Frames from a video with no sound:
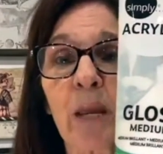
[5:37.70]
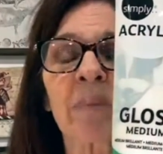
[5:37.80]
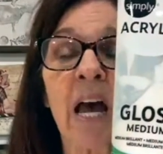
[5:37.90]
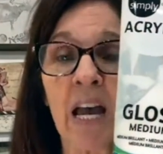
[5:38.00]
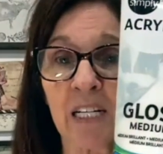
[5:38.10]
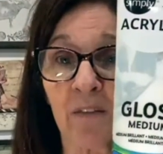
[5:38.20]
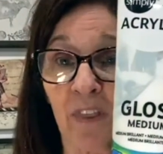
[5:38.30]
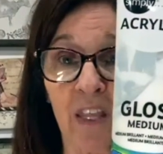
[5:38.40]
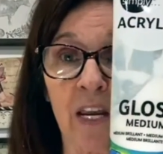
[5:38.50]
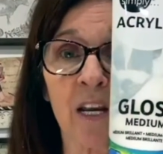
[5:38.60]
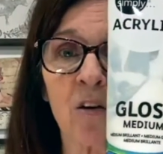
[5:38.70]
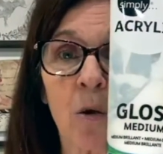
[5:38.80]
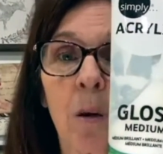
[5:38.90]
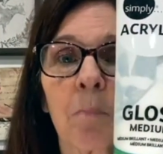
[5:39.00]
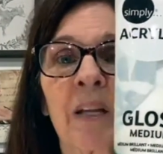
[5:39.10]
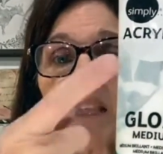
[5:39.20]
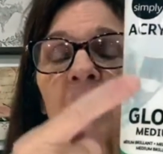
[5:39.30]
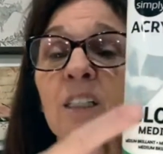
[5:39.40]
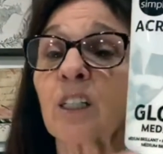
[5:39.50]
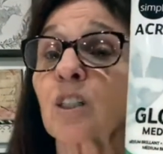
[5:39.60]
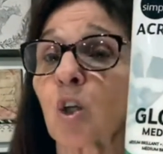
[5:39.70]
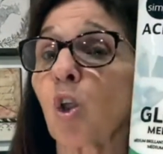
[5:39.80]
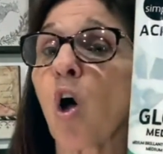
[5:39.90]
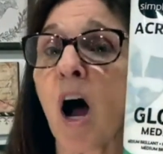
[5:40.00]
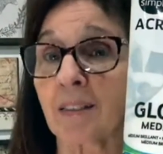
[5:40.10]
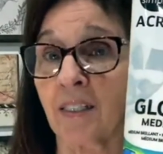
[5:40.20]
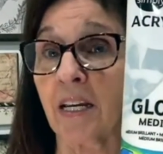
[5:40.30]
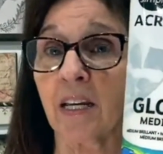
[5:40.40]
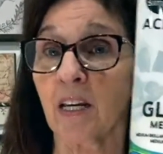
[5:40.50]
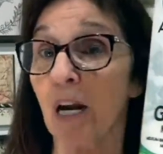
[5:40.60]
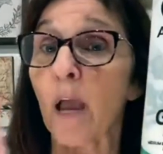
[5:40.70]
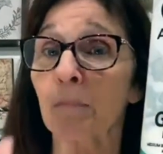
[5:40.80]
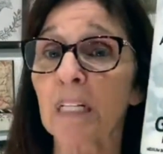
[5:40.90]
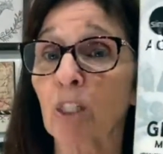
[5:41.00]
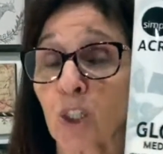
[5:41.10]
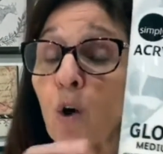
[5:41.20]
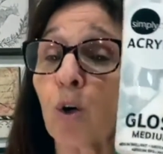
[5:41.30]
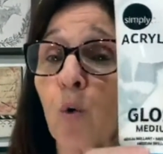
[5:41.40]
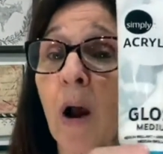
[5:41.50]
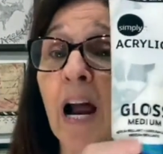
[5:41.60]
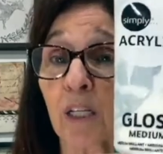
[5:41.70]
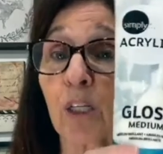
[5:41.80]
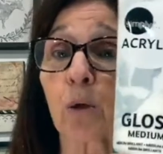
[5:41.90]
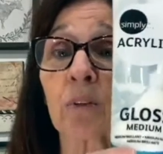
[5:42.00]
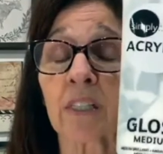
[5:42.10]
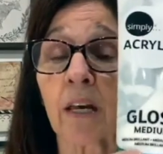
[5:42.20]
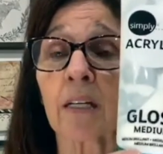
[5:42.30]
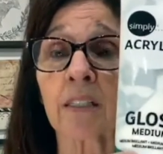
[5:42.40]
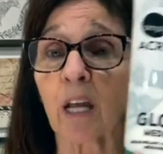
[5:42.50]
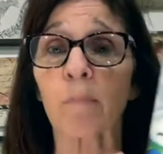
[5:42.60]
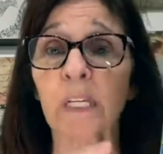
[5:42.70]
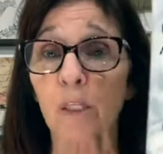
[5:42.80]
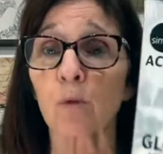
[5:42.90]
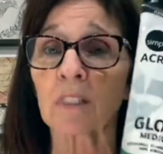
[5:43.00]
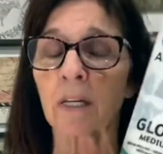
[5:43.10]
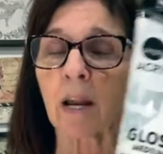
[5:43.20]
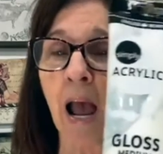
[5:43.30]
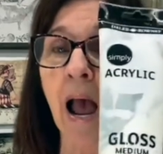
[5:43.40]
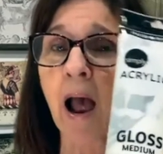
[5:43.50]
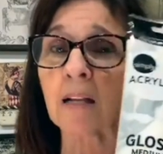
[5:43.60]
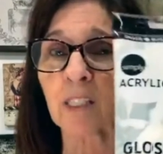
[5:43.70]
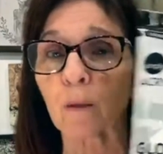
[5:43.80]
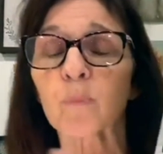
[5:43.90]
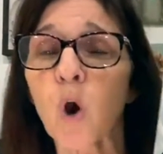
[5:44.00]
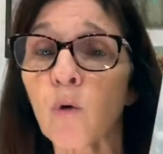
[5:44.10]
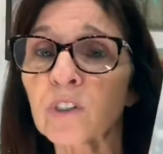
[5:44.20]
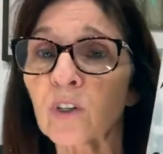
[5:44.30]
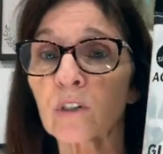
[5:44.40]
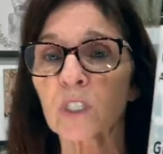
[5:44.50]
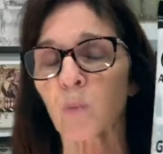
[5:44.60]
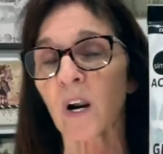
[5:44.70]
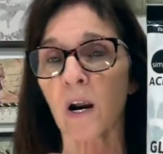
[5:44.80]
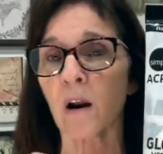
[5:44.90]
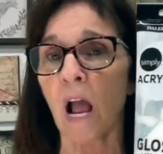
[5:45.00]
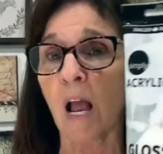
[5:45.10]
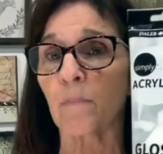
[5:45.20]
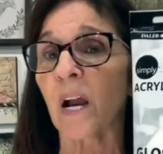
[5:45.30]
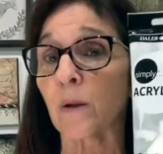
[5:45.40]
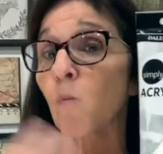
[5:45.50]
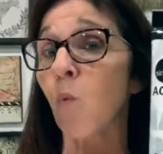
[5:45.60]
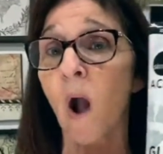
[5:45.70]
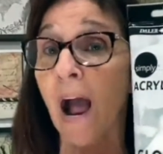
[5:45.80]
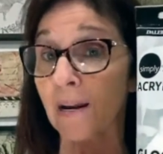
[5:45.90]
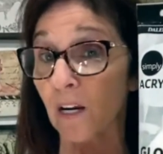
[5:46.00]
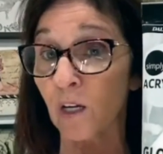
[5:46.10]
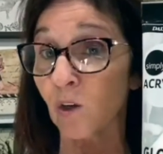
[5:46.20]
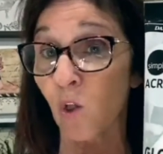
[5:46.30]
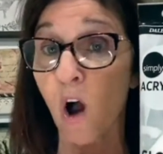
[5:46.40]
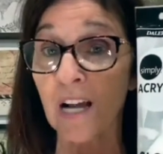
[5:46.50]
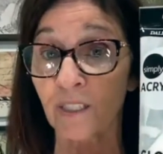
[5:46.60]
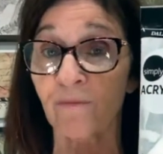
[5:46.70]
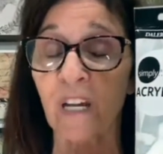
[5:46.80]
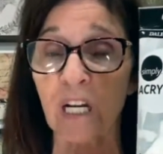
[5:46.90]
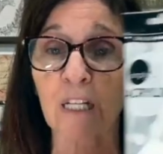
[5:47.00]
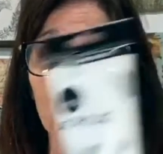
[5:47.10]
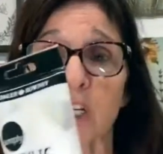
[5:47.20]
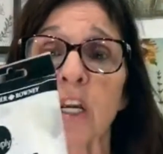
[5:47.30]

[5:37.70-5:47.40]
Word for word: kind of thing, but this is glossy. And I'm gonna show you how to use this. I'm gonna use it on some coasters where I might want a gloss finish.